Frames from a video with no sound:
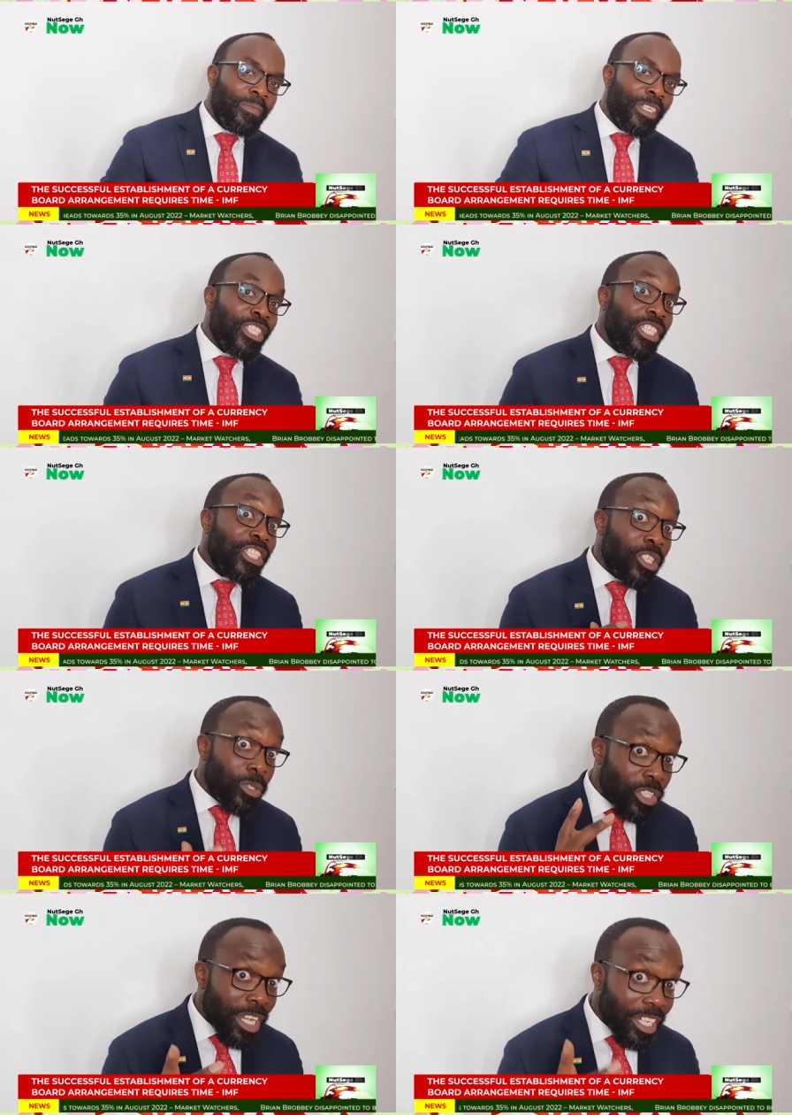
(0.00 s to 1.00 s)

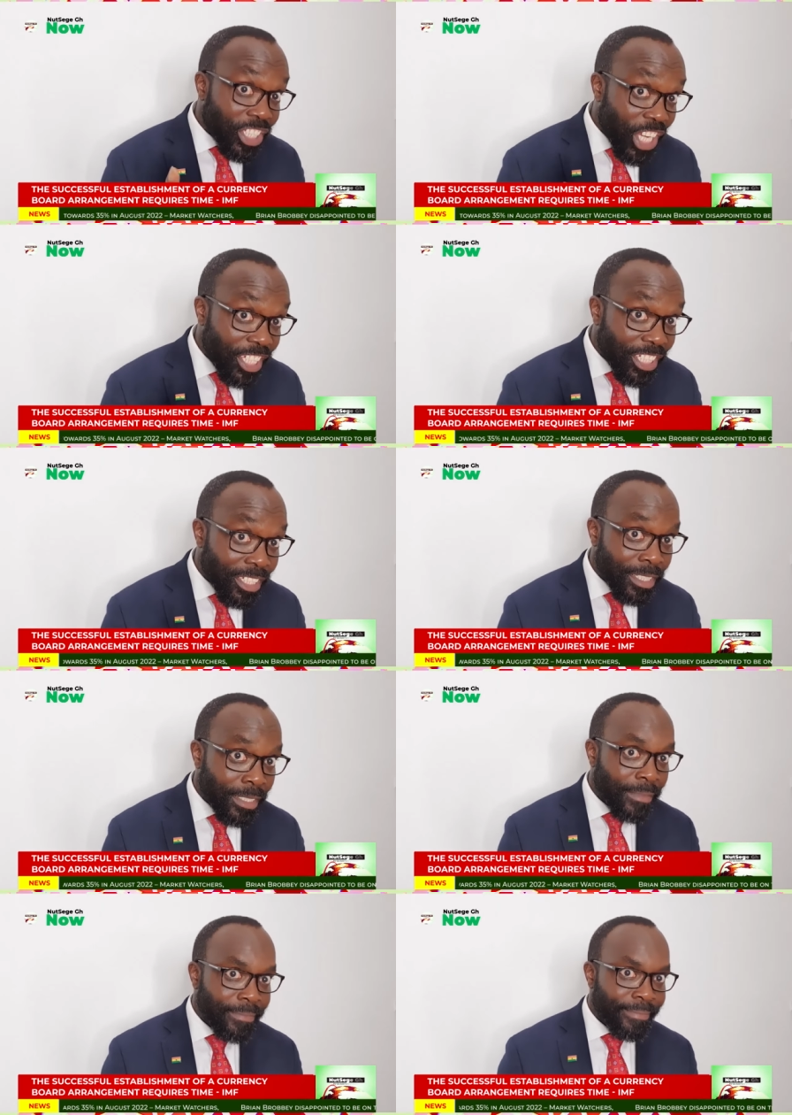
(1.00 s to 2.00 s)
institutional changes.
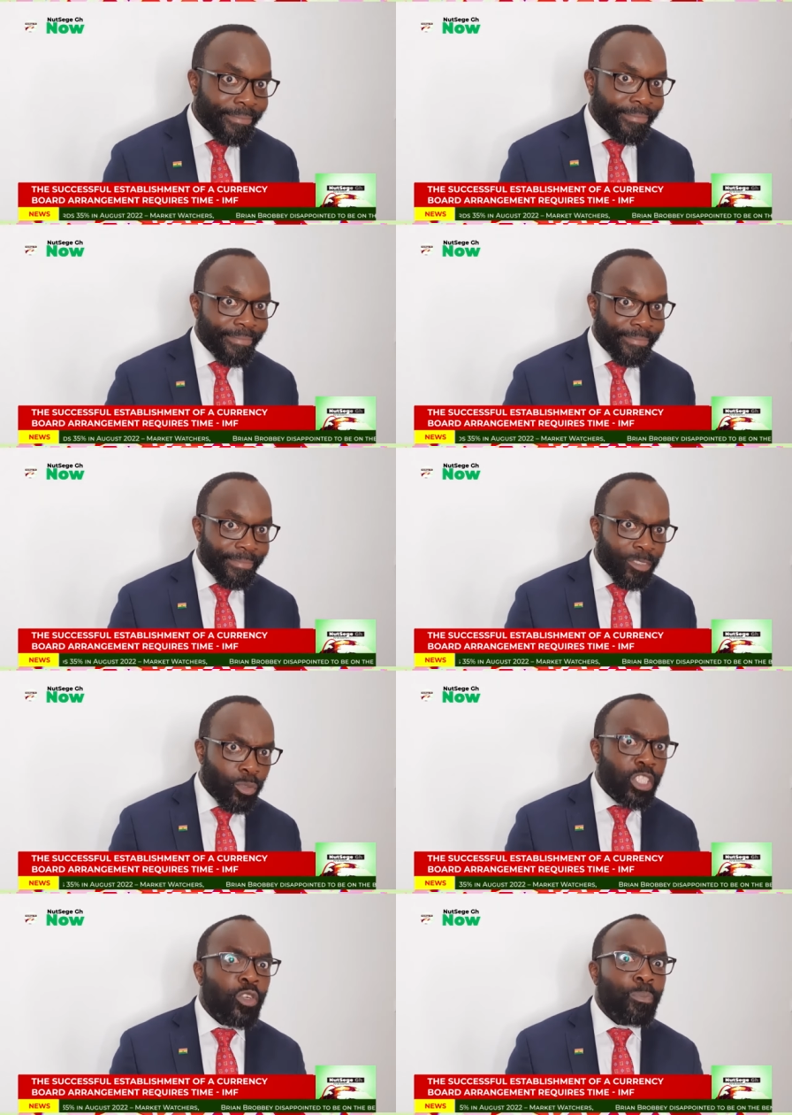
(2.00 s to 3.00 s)

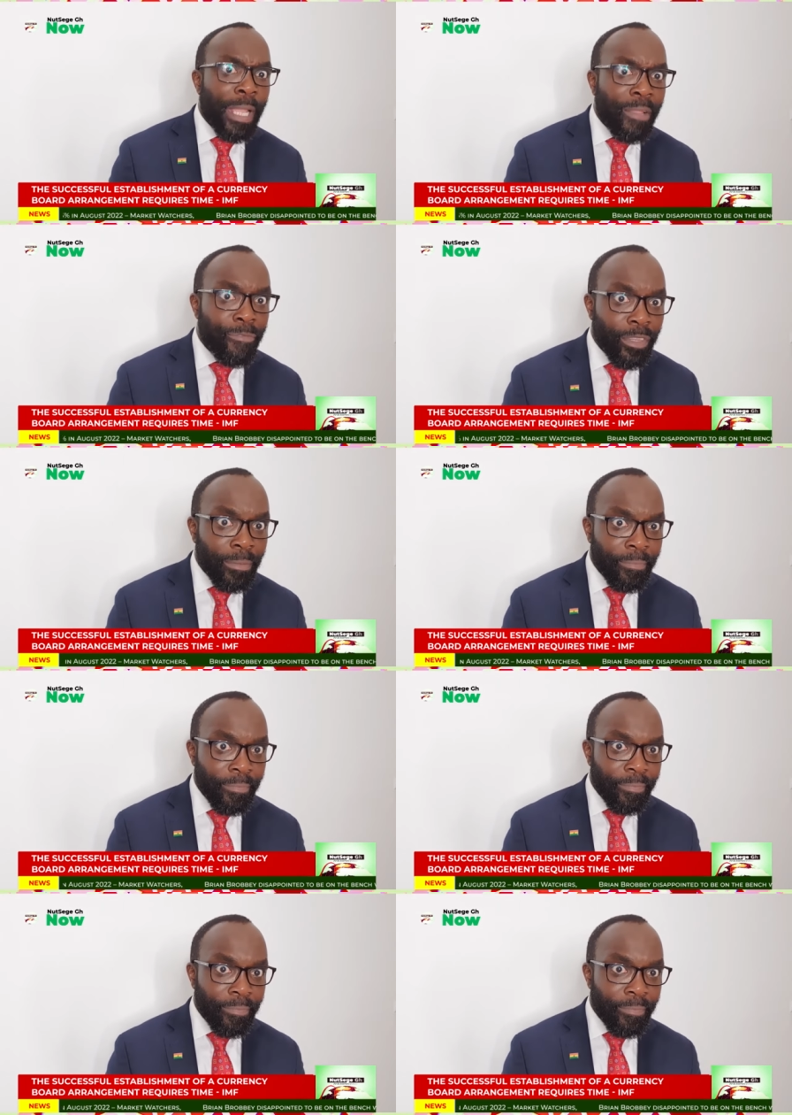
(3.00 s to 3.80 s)
Who's paying for them?